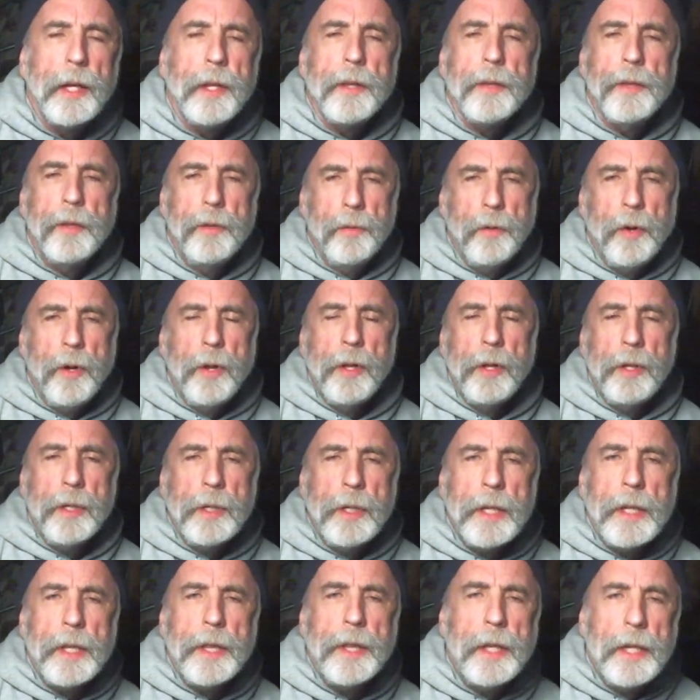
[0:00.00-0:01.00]
The
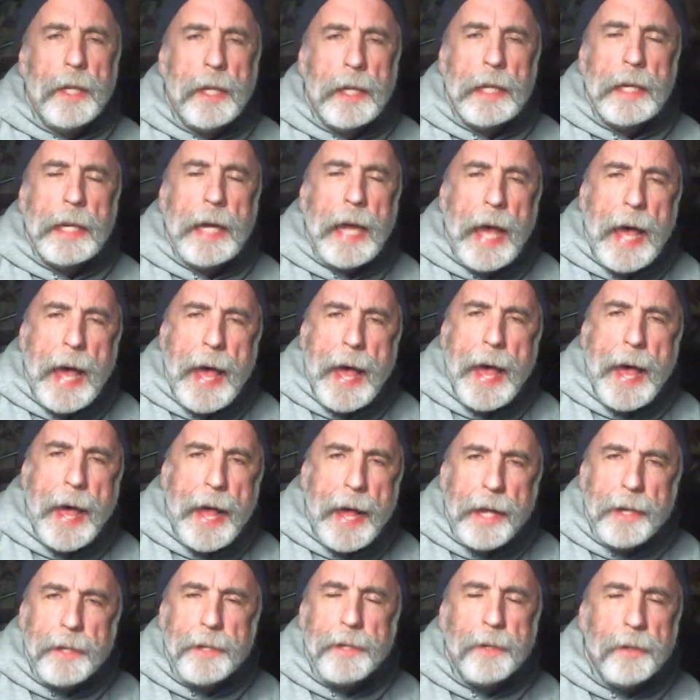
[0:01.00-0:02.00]
one thing
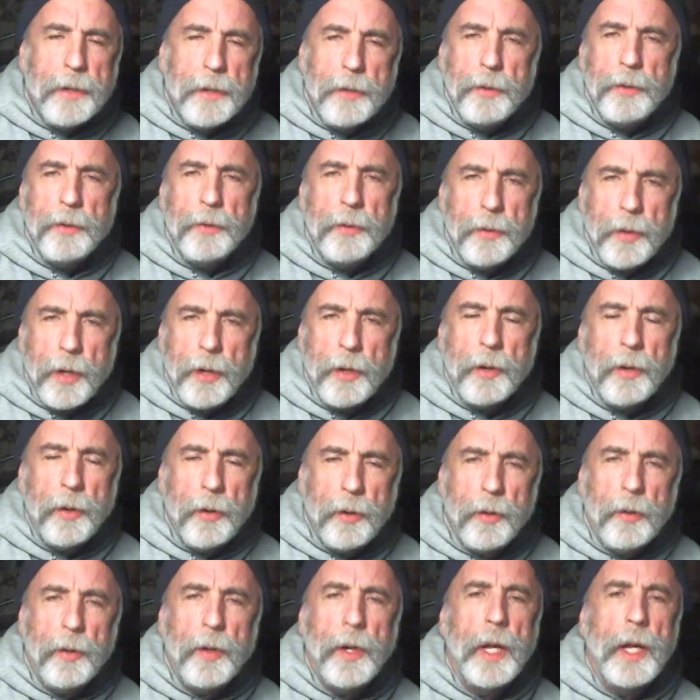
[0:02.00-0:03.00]
I do
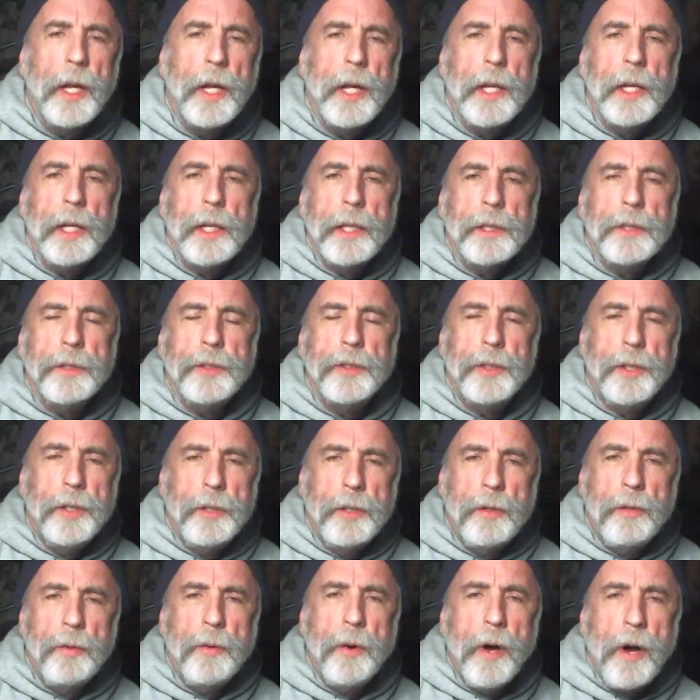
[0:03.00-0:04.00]
know is
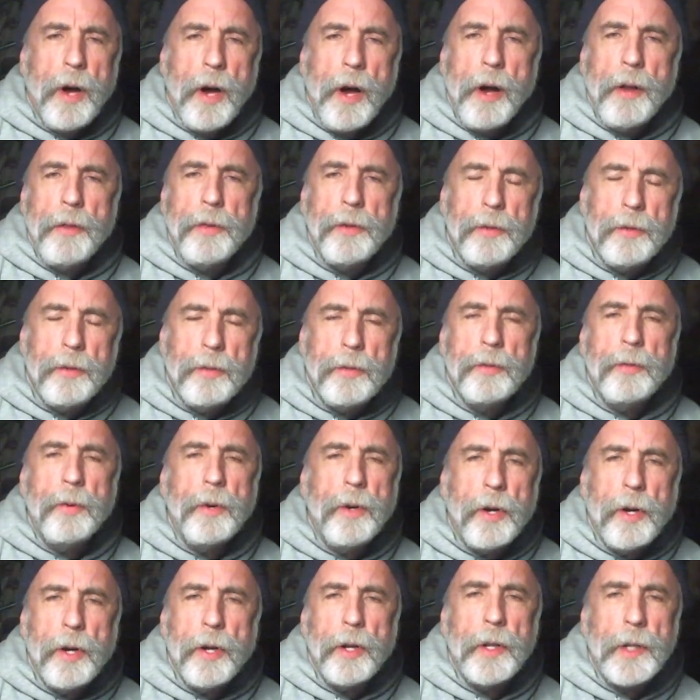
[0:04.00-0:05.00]
you are the
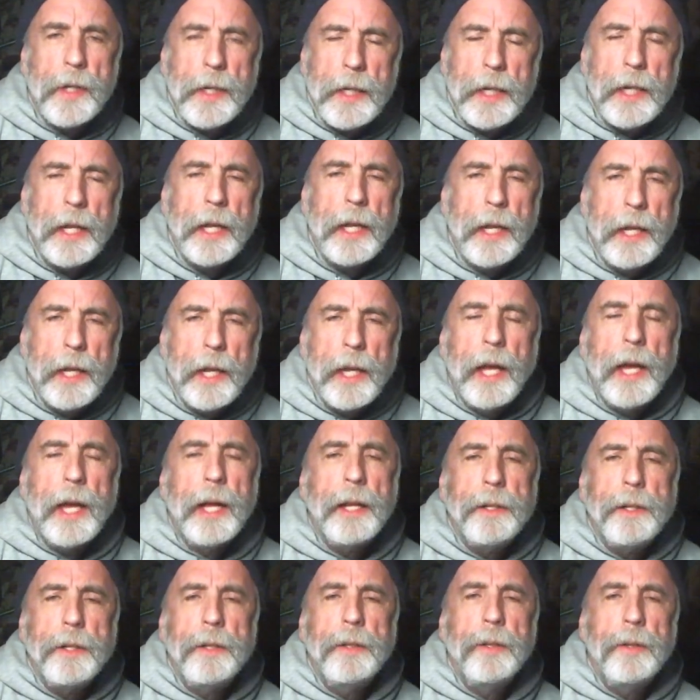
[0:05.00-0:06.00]
one. I
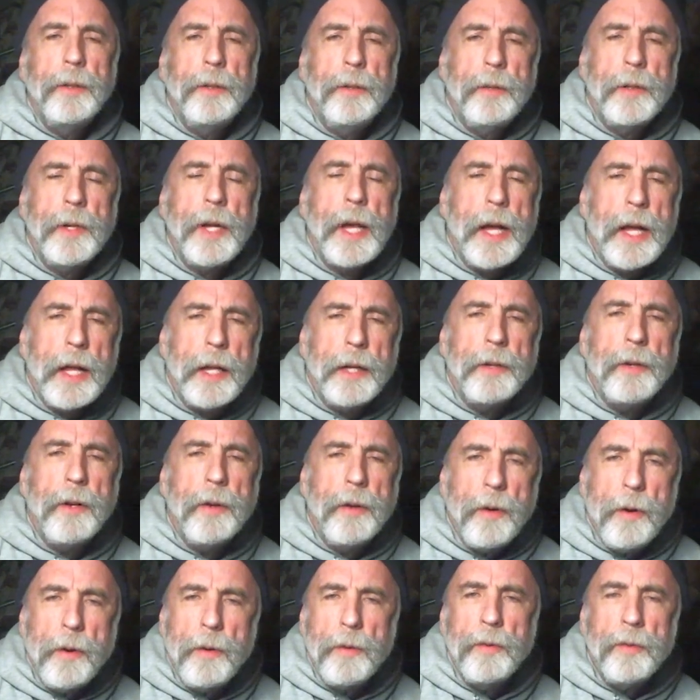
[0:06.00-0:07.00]
do not
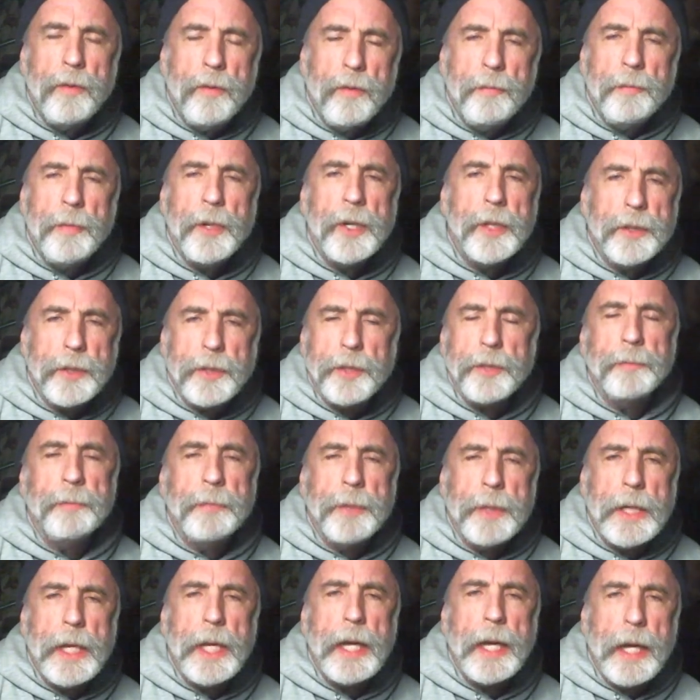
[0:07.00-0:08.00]
know much,
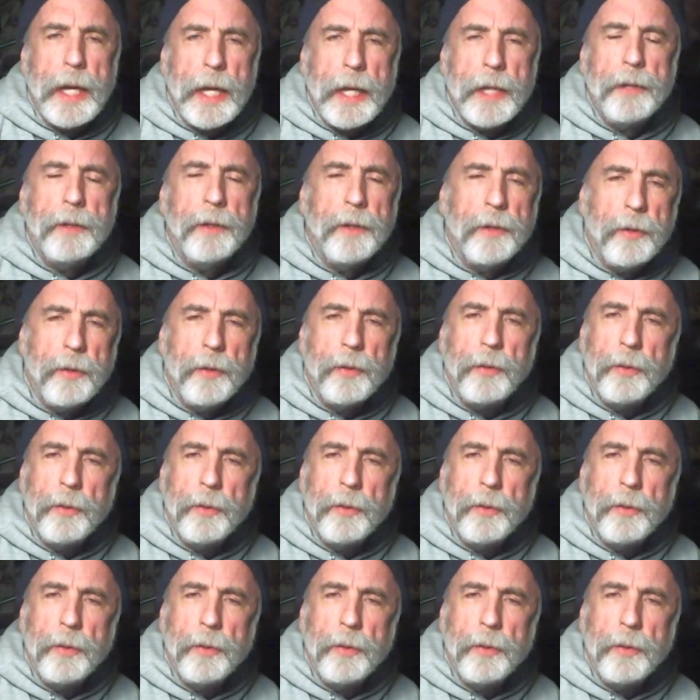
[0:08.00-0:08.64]
but I know.